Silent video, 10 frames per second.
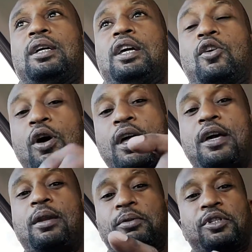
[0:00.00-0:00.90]
You're going to
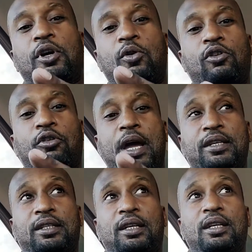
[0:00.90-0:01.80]
hit him so
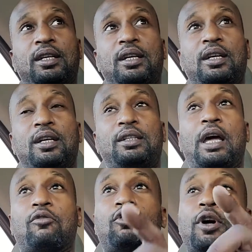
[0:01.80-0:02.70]
crazy
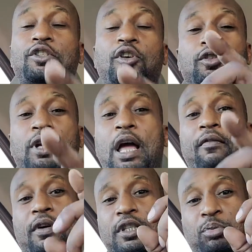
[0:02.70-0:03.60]
that Roy Jones going to
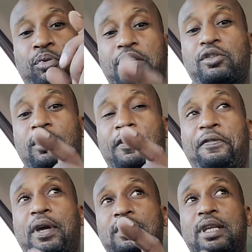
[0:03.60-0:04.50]
have an expression on his
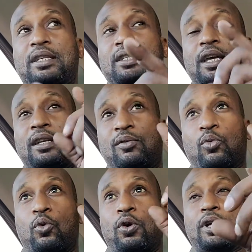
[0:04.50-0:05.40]
face that says,
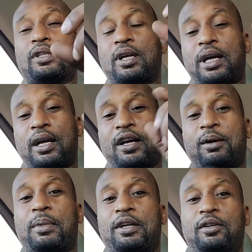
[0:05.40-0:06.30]
what the hell
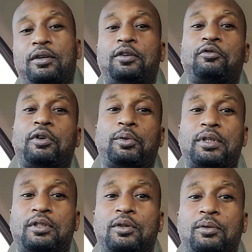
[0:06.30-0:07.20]
am I doing in this ring with
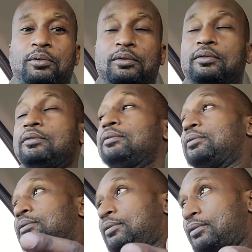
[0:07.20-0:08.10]
this dude?
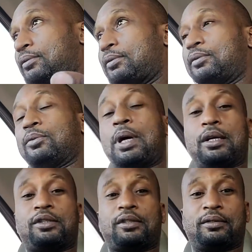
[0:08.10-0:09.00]

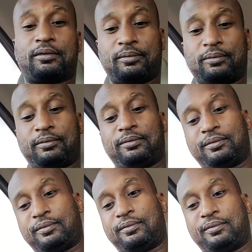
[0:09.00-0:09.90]
Watch.
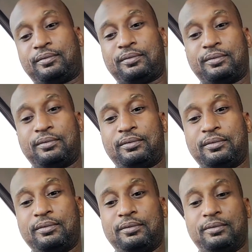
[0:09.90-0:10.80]

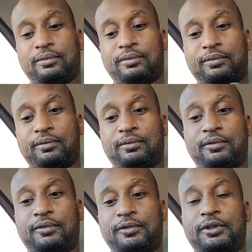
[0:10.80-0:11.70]

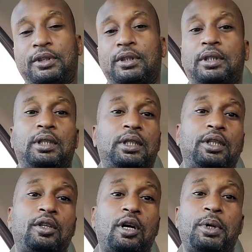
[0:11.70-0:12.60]

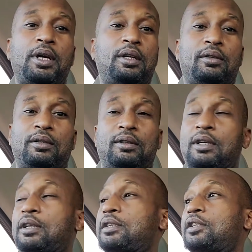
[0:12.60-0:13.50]
You know what I mean?
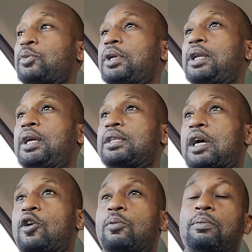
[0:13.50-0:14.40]
It is what it is.
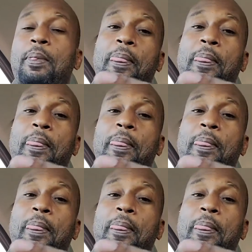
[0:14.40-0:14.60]
I hope